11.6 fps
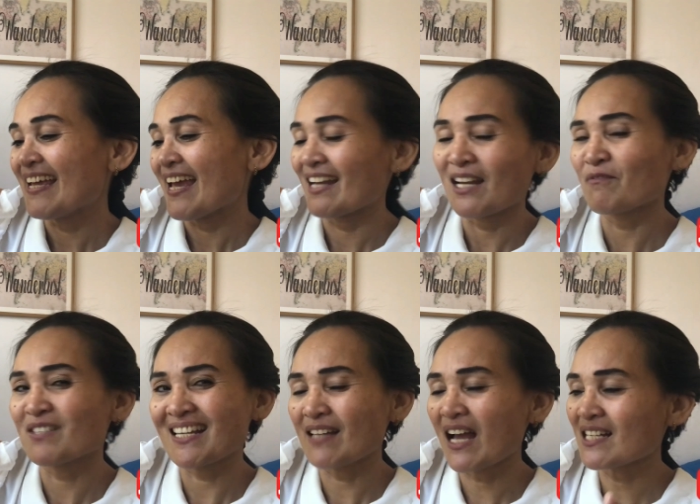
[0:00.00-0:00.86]
And I've
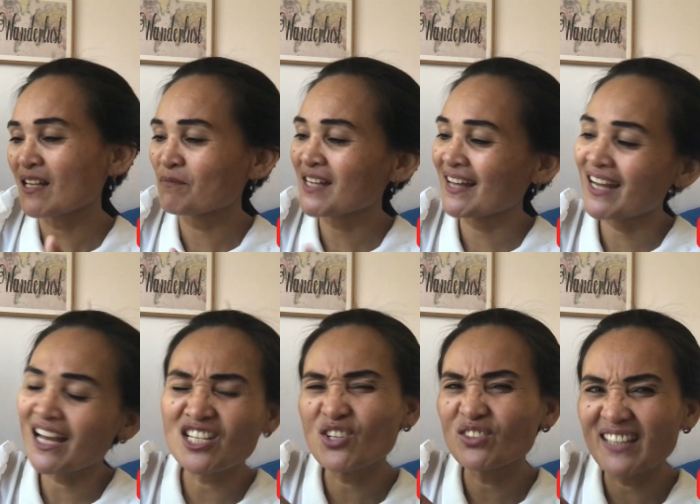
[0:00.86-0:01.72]
said, as I've said, I
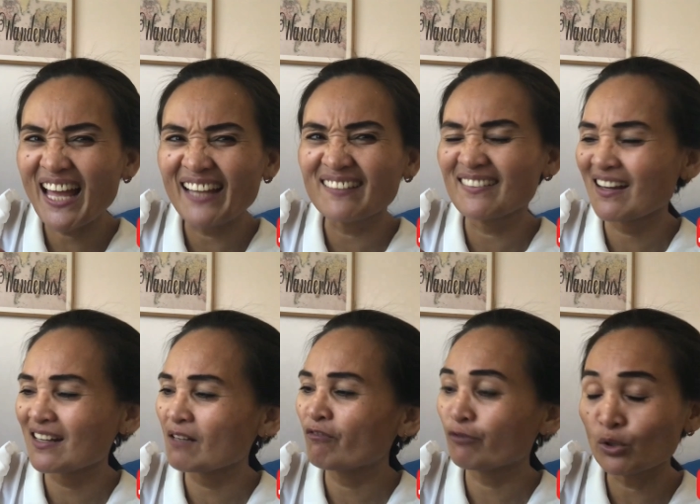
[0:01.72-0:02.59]
don't like
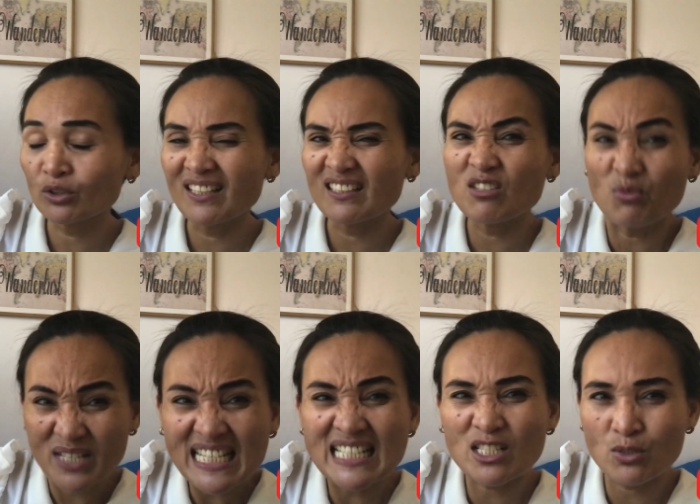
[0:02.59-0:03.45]
the fruit that is
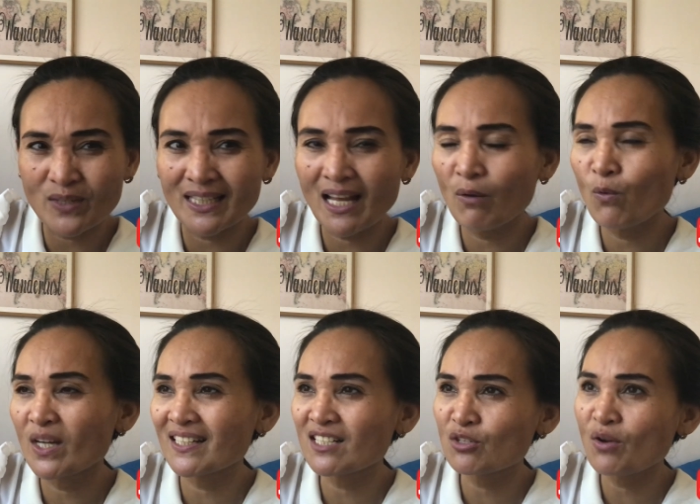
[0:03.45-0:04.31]
really sweet. I
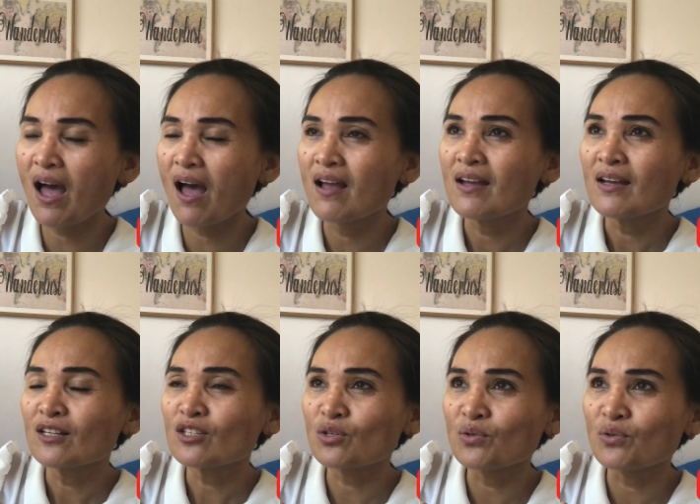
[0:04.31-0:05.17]
wanted to
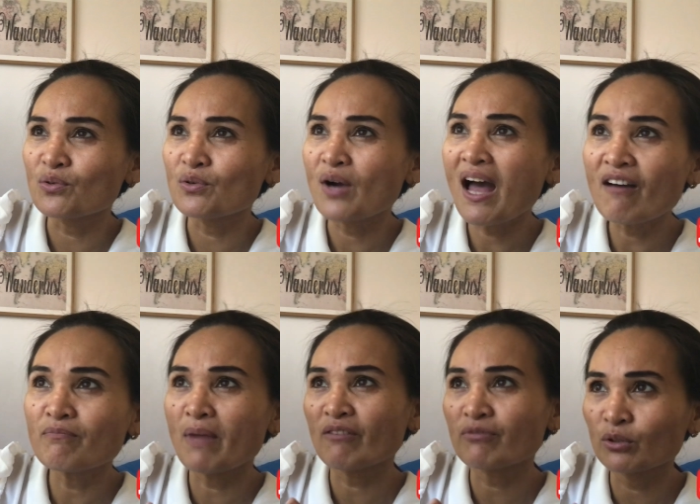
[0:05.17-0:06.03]
have
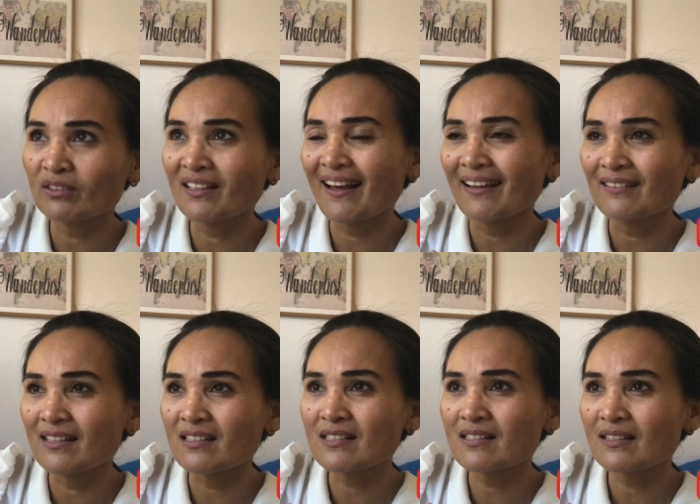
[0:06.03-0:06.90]
my fruit that
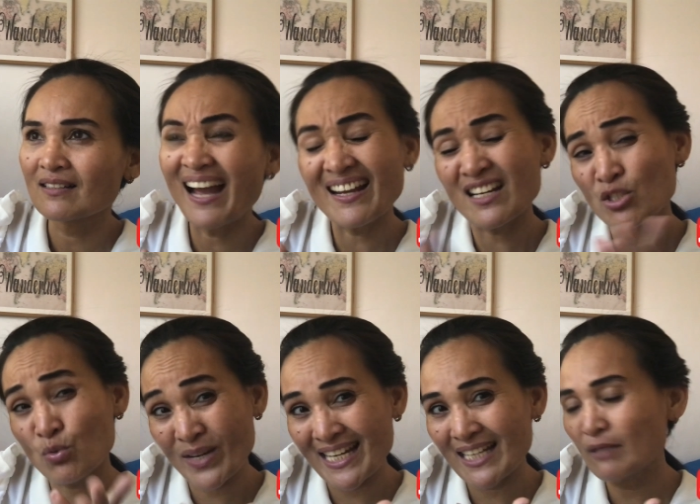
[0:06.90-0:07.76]
it's kind of
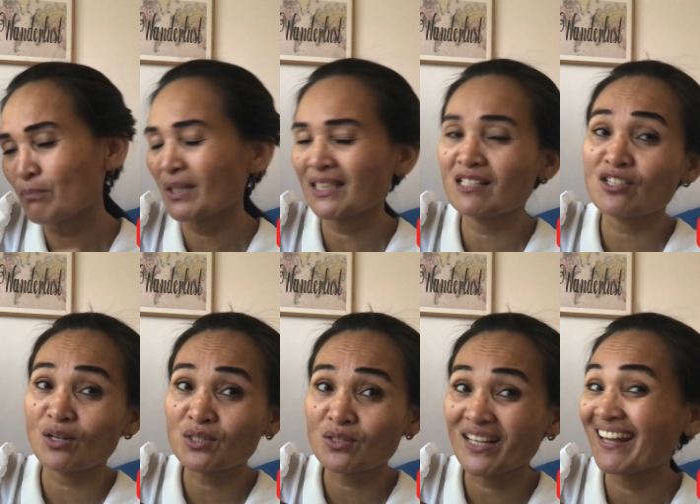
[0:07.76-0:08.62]
sweet, but it's
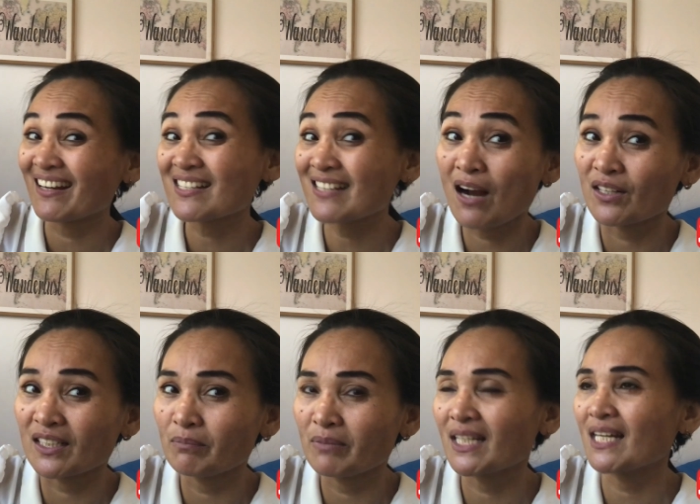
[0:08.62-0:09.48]
also kind of sour,
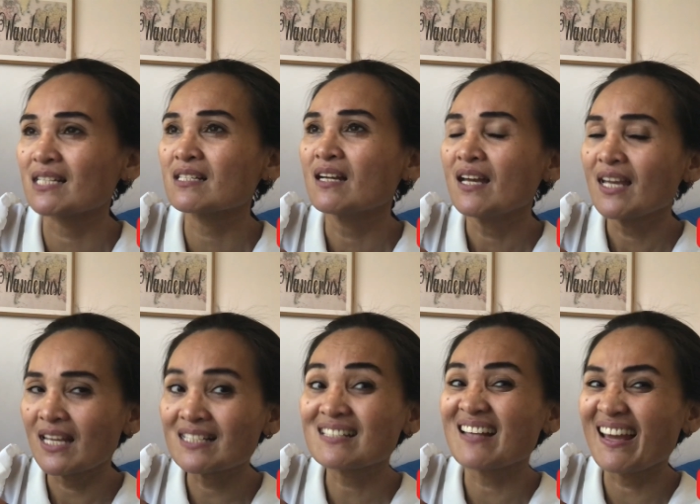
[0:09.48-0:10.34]
because
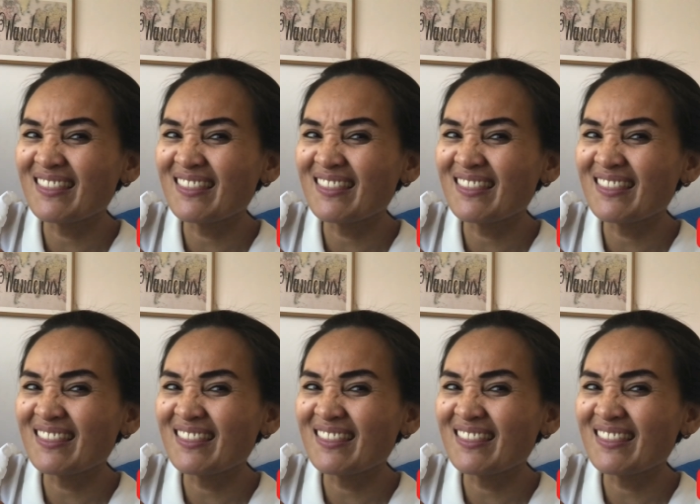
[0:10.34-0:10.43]
I